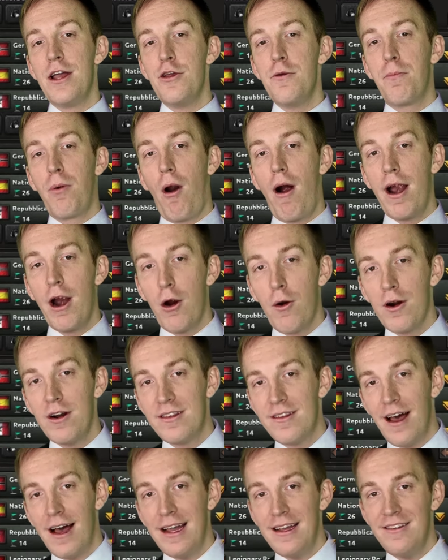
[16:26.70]
you
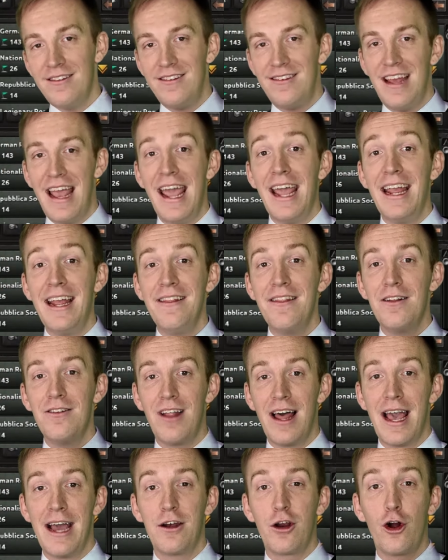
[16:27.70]
prioritize taking the
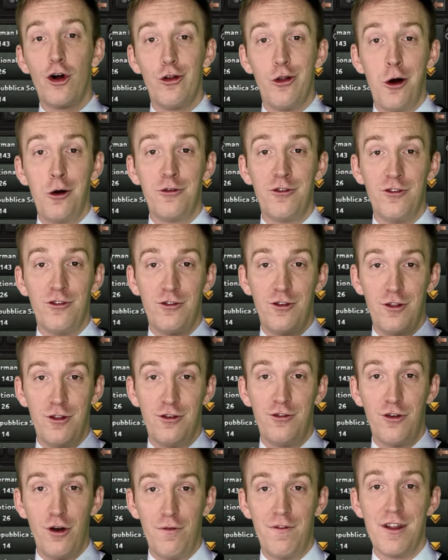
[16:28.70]
land closest to the
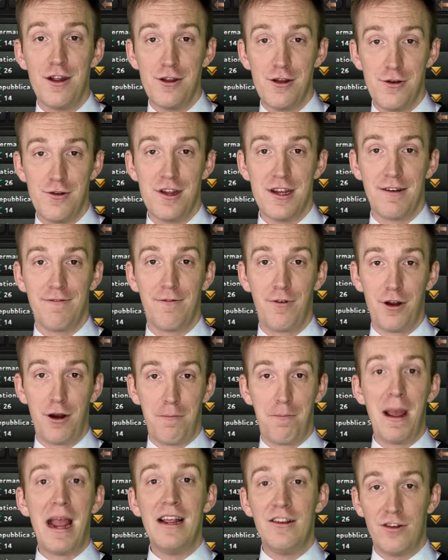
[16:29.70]
Soviet Union for your
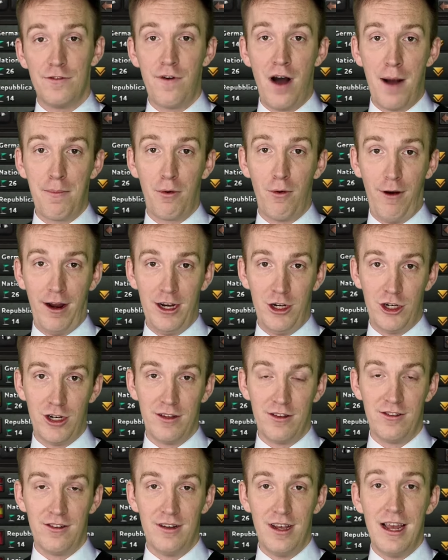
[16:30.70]
base of
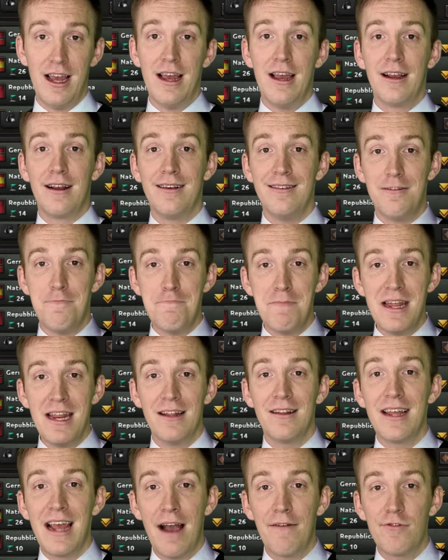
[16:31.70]
operations. Because
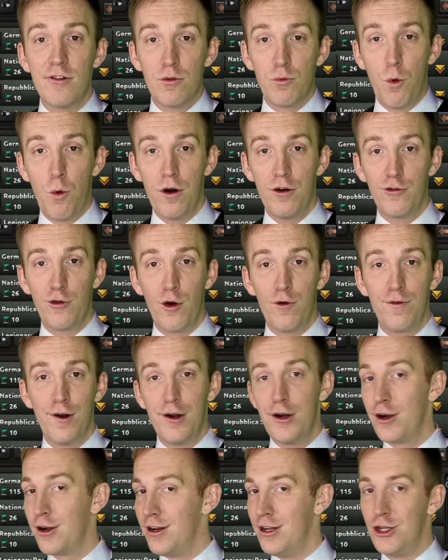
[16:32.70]
immediately after the war is over,
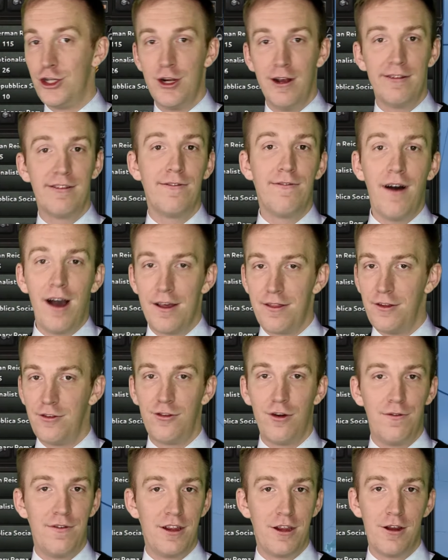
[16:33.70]
you're going to justify in the
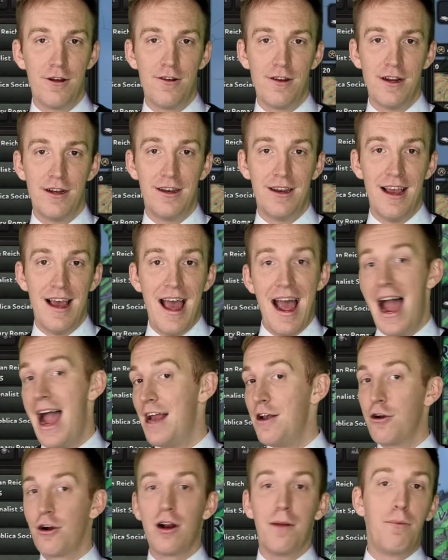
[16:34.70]
Soviet Union
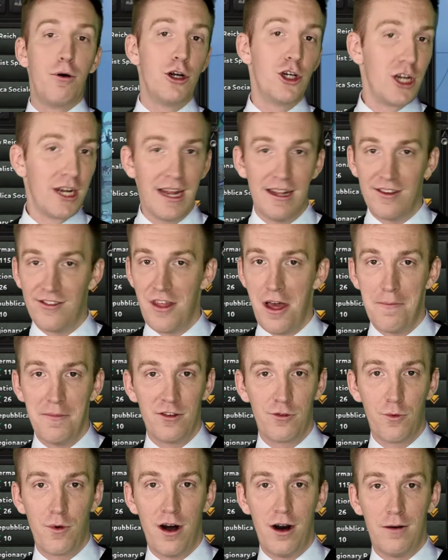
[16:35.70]
and you're going to push against them
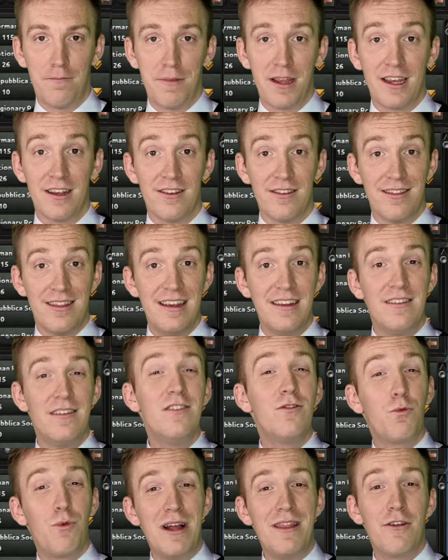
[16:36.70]
as well. Because this
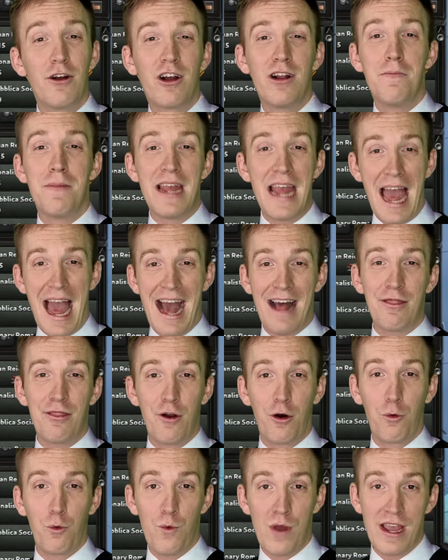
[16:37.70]
is when they're going to be at
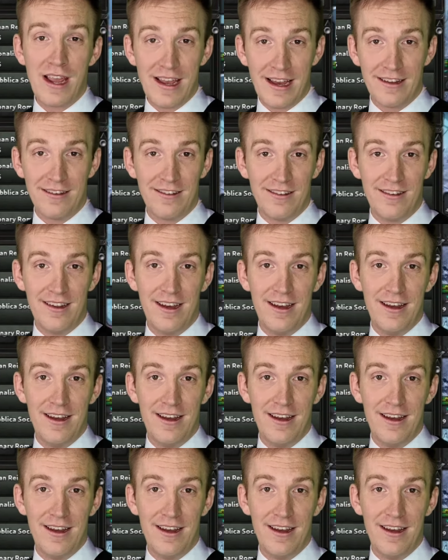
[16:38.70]
their weakest.